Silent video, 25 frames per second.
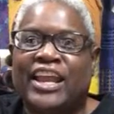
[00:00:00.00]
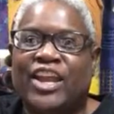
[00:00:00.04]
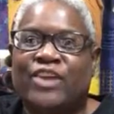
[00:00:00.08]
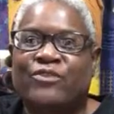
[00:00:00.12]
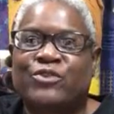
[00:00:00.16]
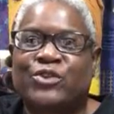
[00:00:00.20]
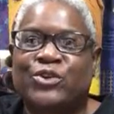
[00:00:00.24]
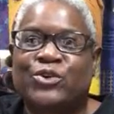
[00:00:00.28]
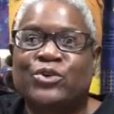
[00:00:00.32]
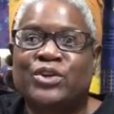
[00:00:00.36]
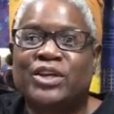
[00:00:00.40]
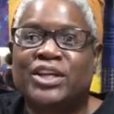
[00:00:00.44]

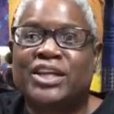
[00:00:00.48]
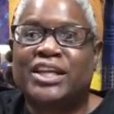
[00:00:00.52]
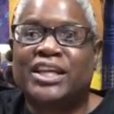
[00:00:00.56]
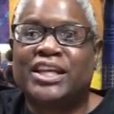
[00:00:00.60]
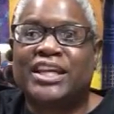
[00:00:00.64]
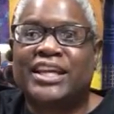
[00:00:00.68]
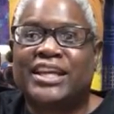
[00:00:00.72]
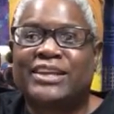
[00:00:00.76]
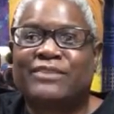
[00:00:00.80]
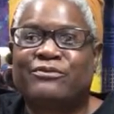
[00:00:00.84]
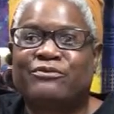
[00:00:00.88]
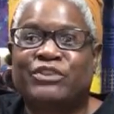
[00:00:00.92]
if you can
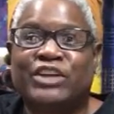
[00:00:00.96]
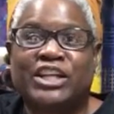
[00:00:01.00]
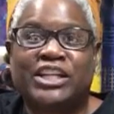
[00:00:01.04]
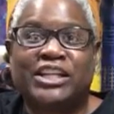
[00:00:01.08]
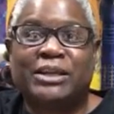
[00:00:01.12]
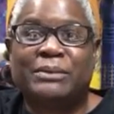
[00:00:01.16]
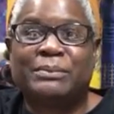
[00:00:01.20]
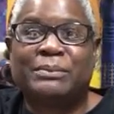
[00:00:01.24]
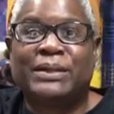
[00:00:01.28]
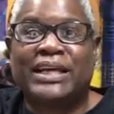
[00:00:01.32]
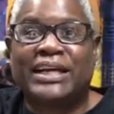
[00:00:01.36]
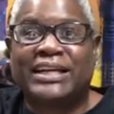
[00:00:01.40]
get
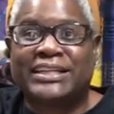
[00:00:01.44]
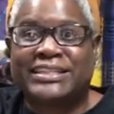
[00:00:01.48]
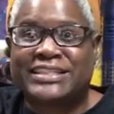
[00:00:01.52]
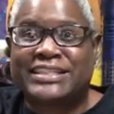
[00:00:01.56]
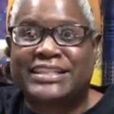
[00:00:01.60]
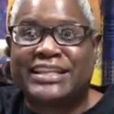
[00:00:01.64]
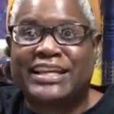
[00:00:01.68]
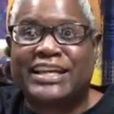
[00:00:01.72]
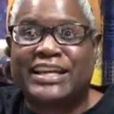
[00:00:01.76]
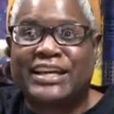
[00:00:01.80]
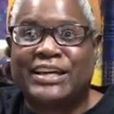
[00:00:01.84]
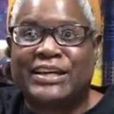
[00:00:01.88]
50 blocks
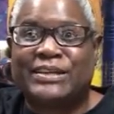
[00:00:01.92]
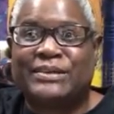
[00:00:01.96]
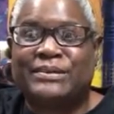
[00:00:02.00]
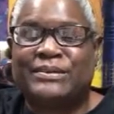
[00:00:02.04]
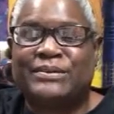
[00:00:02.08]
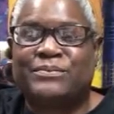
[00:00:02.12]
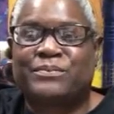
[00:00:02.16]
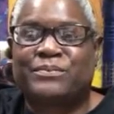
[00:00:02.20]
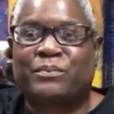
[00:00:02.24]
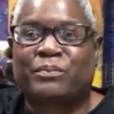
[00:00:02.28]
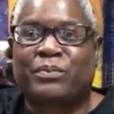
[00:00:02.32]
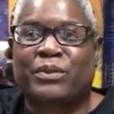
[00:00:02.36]
done
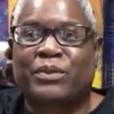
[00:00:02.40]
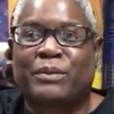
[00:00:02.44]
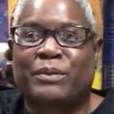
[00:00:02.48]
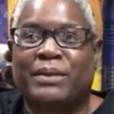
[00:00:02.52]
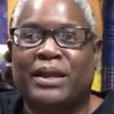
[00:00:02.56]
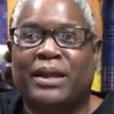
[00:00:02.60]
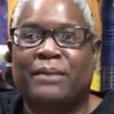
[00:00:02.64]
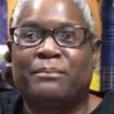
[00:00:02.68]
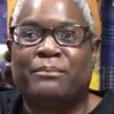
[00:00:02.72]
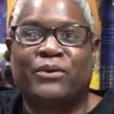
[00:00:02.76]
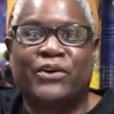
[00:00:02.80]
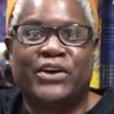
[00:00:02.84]

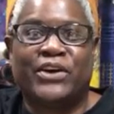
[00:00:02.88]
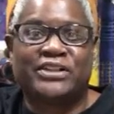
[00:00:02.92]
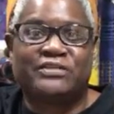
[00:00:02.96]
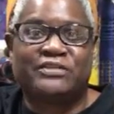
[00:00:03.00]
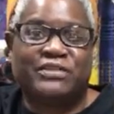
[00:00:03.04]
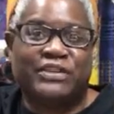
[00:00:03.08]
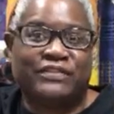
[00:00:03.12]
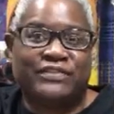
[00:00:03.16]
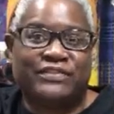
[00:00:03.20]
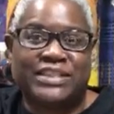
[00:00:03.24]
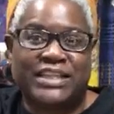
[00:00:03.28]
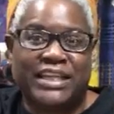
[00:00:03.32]
by March
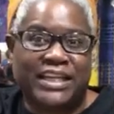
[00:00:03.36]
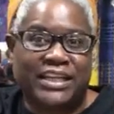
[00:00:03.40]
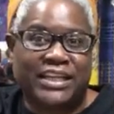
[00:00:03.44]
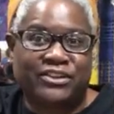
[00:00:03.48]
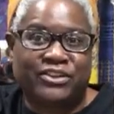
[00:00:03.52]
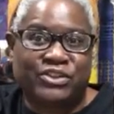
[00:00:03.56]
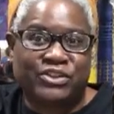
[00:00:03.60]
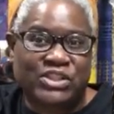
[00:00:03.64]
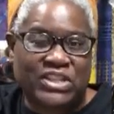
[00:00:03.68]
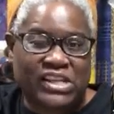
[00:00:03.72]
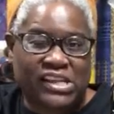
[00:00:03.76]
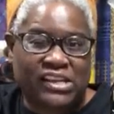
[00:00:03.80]

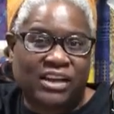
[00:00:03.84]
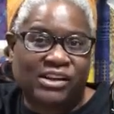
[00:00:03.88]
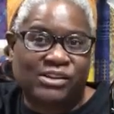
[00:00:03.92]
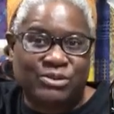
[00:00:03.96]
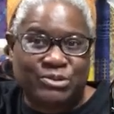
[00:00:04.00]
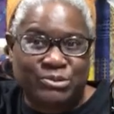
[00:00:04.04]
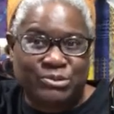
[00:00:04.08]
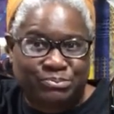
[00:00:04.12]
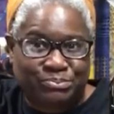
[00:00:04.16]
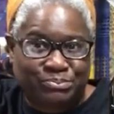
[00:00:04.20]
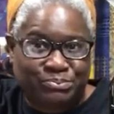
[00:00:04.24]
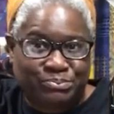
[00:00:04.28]
15th or
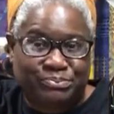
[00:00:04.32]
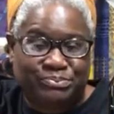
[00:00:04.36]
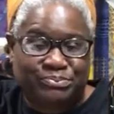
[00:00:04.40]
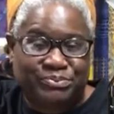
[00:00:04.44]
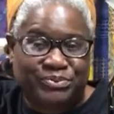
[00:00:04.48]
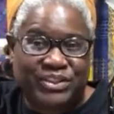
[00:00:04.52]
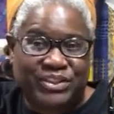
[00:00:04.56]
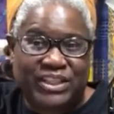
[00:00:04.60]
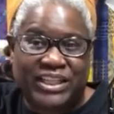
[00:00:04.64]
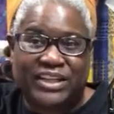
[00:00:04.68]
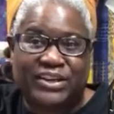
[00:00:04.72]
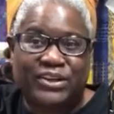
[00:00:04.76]
so,
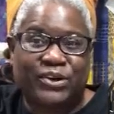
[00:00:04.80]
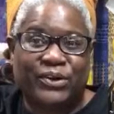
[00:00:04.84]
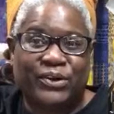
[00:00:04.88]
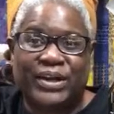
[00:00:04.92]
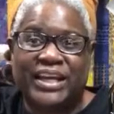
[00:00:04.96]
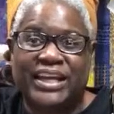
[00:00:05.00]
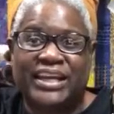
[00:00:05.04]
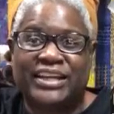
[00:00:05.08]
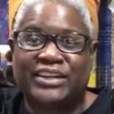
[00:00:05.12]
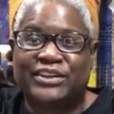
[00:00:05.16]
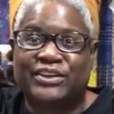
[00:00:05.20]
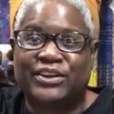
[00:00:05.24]
then go
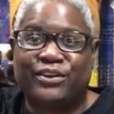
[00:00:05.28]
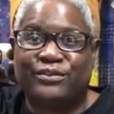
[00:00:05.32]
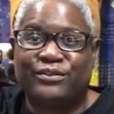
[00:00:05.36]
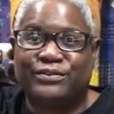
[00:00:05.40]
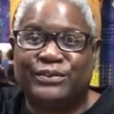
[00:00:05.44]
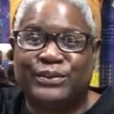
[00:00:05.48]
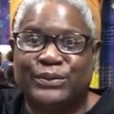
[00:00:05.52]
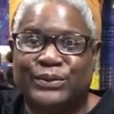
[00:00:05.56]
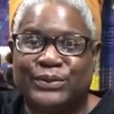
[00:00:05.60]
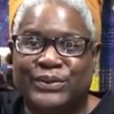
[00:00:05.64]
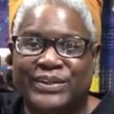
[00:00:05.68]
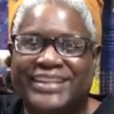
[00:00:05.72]
ahead and go
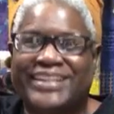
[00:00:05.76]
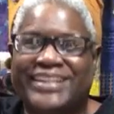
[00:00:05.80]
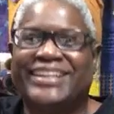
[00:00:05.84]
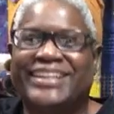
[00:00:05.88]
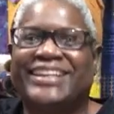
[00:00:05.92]
for it.